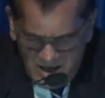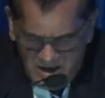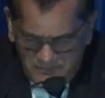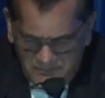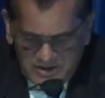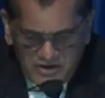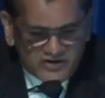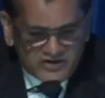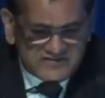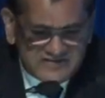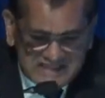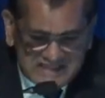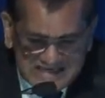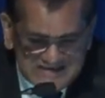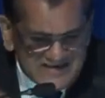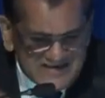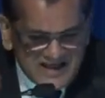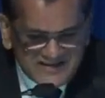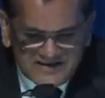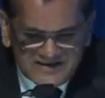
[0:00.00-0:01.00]
because
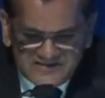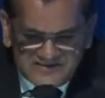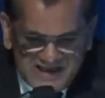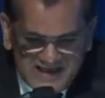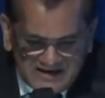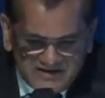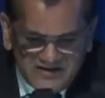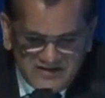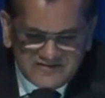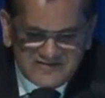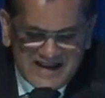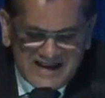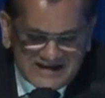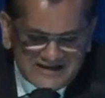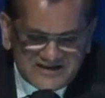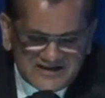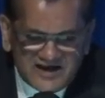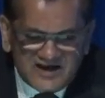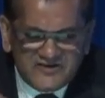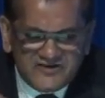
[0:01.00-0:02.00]
these are the
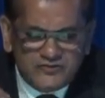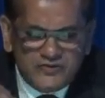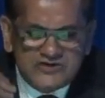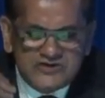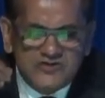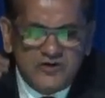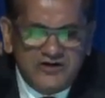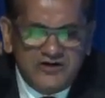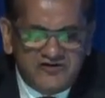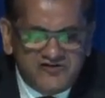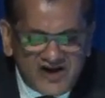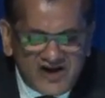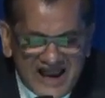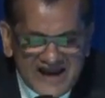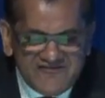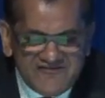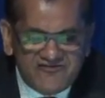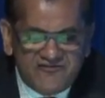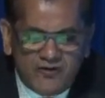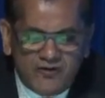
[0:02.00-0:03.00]
sectors which will
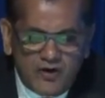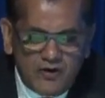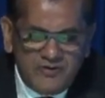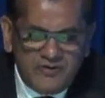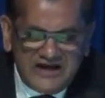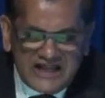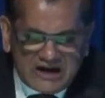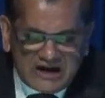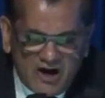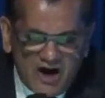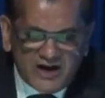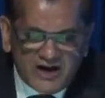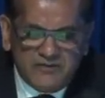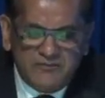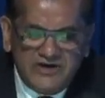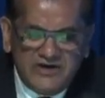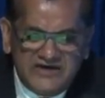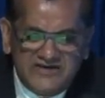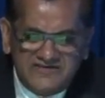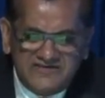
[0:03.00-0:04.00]
drive global
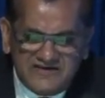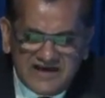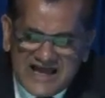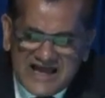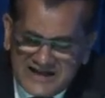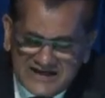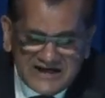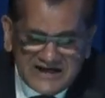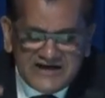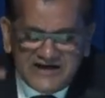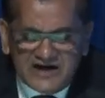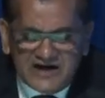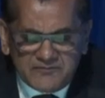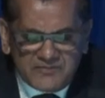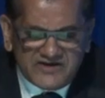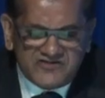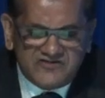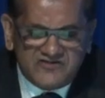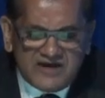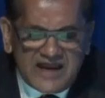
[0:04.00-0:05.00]
economies, and India
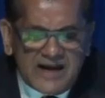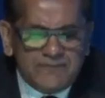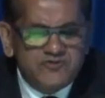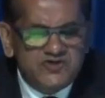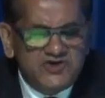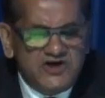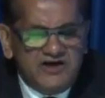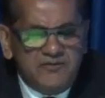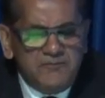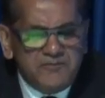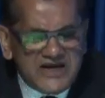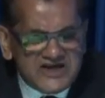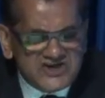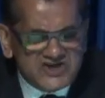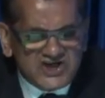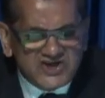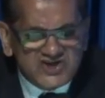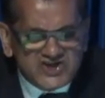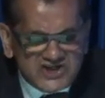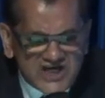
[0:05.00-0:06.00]
must capture a
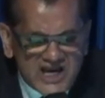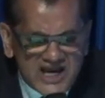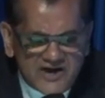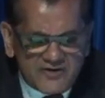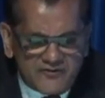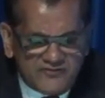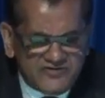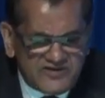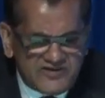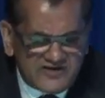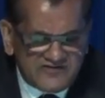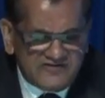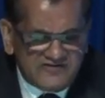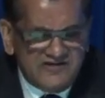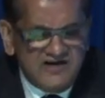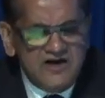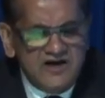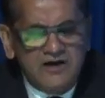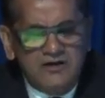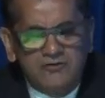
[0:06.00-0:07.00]
major share of this
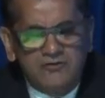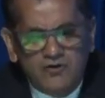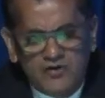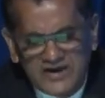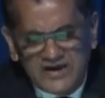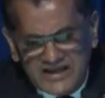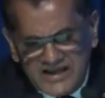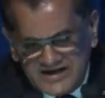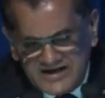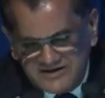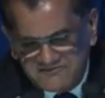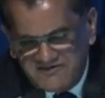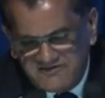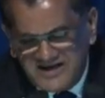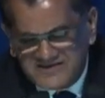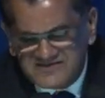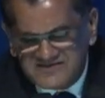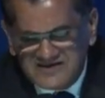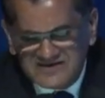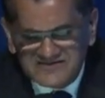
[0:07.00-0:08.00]
growing and
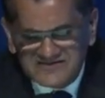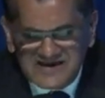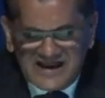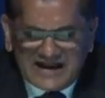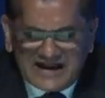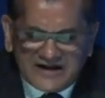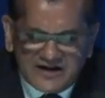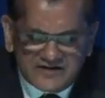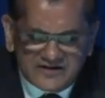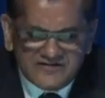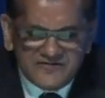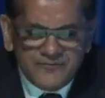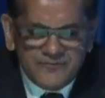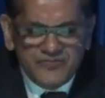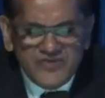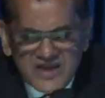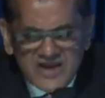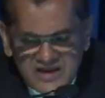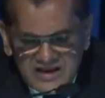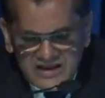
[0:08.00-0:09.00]
advancing sectors.
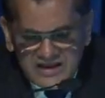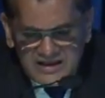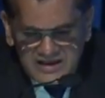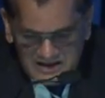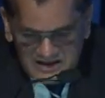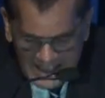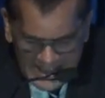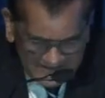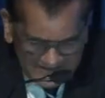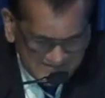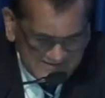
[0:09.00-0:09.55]
And